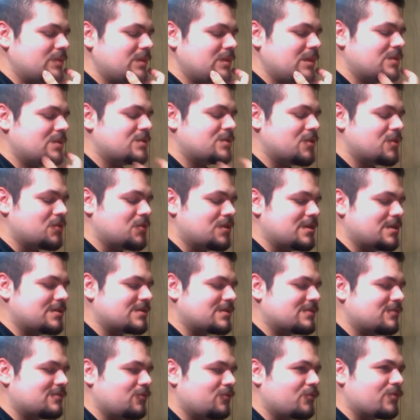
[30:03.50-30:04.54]
so in
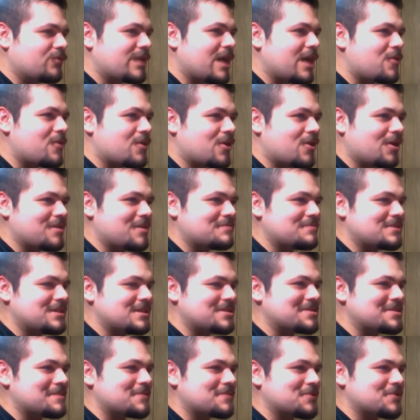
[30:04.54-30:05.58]
this, now we're caught up to
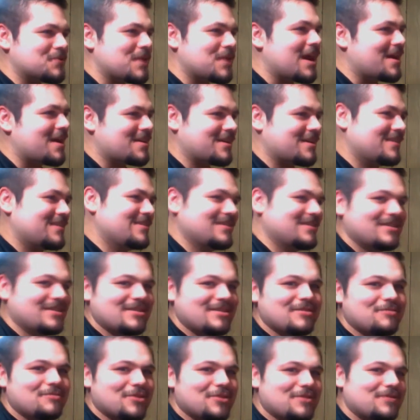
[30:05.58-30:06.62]
this episode, kinda
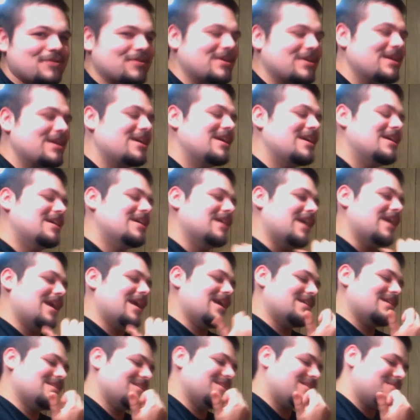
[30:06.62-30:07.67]
brief, and